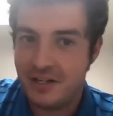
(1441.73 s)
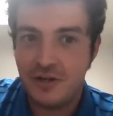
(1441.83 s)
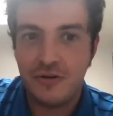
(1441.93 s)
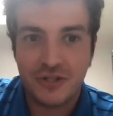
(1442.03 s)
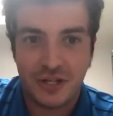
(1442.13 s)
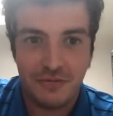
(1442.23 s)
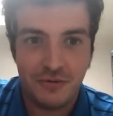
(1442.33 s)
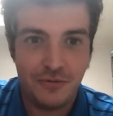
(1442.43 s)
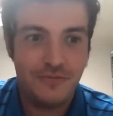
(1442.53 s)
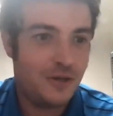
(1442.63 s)
I'd go to
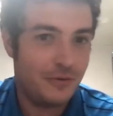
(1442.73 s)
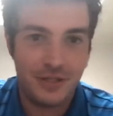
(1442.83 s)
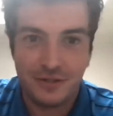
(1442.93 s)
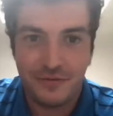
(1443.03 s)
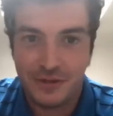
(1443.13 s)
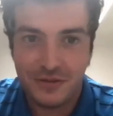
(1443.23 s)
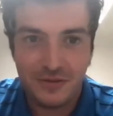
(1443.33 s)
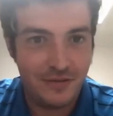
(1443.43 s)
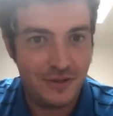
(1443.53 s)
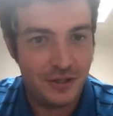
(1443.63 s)
several viewings of the
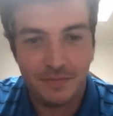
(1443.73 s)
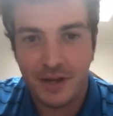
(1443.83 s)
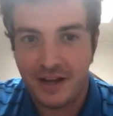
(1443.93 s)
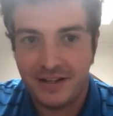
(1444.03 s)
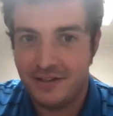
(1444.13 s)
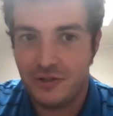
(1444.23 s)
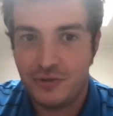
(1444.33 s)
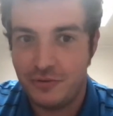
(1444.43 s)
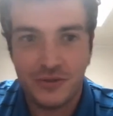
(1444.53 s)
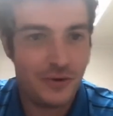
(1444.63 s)
of the behind the
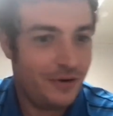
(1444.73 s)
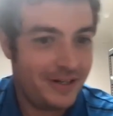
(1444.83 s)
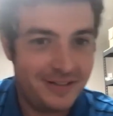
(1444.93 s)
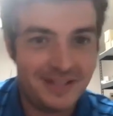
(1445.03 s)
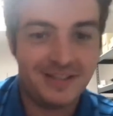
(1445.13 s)
true story.